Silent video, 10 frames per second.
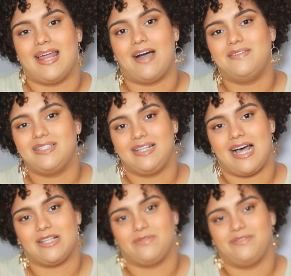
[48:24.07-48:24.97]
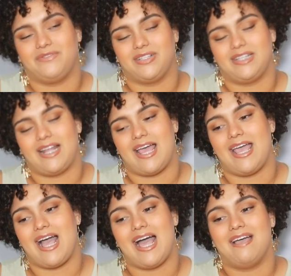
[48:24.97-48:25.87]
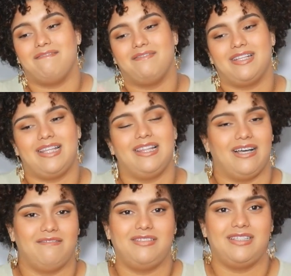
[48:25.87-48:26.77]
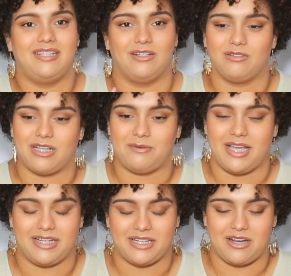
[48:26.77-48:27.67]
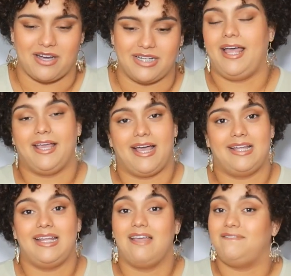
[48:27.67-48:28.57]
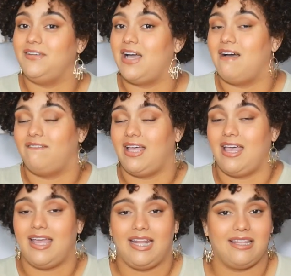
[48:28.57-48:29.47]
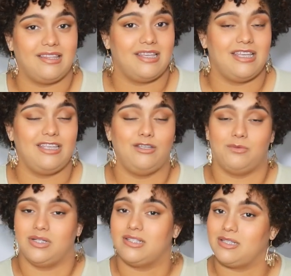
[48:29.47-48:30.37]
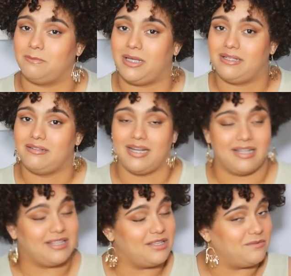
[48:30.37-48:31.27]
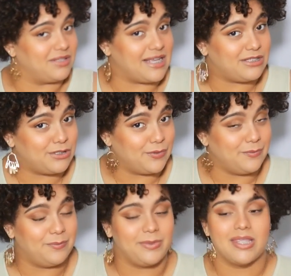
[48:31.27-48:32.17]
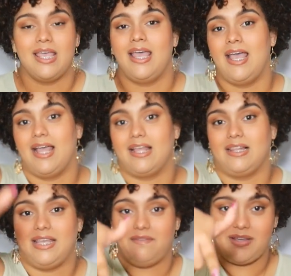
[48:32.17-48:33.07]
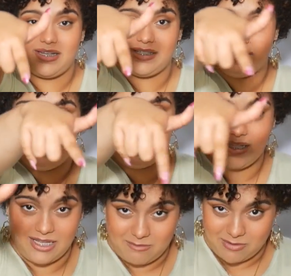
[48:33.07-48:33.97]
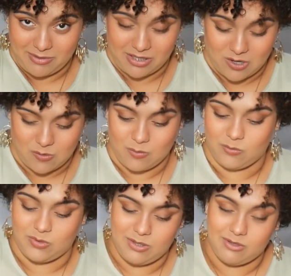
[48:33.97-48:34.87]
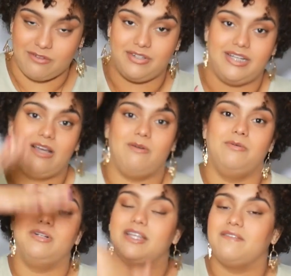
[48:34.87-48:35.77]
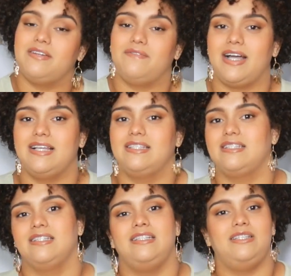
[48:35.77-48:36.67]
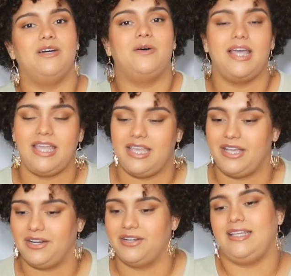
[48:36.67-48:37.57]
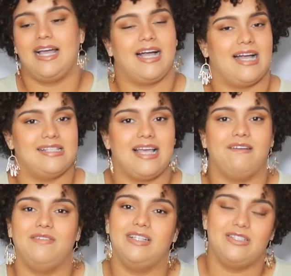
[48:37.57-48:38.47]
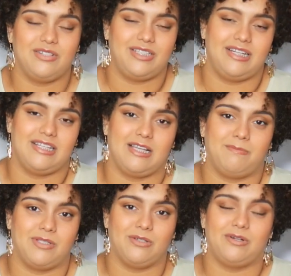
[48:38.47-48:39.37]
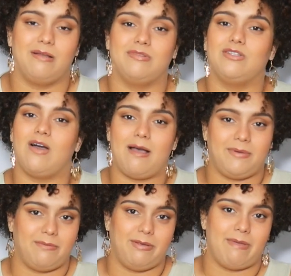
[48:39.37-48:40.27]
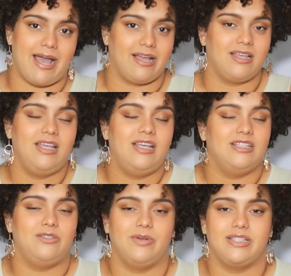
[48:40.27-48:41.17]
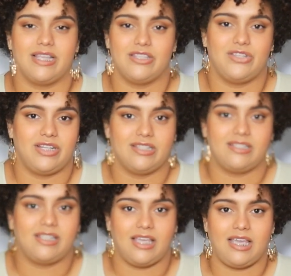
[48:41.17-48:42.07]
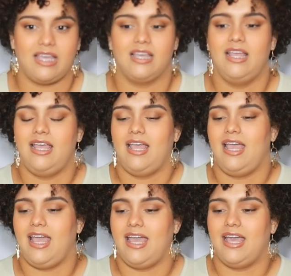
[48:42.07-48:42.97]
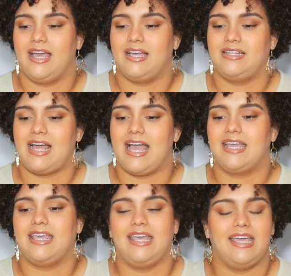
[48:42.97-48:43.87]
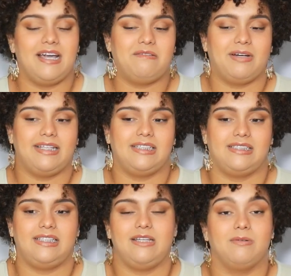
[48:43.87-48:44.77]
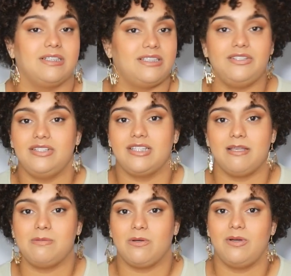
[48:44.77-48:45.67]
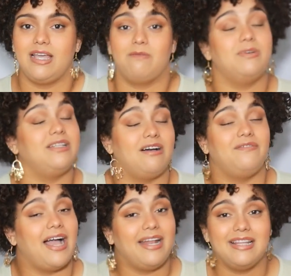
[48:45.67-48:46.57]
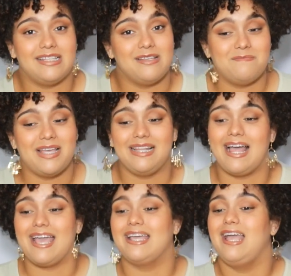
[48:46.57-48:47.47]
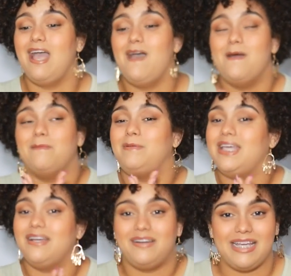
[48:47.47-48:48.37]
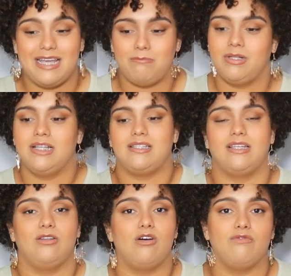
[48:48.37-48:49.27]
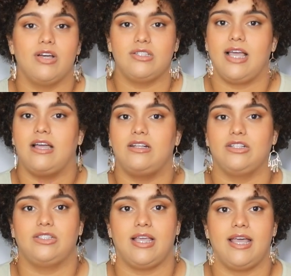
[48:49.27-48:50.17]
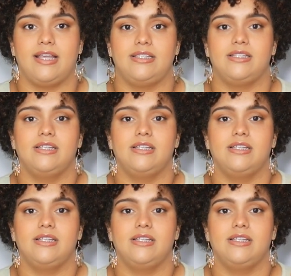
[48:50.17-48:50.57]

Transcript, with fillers: That was the last one for the day. I really loved the note that we ended on. Again, if you have anything you want to submit, anything you relate to, leave it in the email below. We will read it. We will give you advice. No hate here. Yeah, guys, I really enjoyed today's episode. I'm so happy to be back doing Zangie Does tea. And I can't wait to see where the series keeps going. And when y'all finally submit, like, period. But listen, no rush. I understand.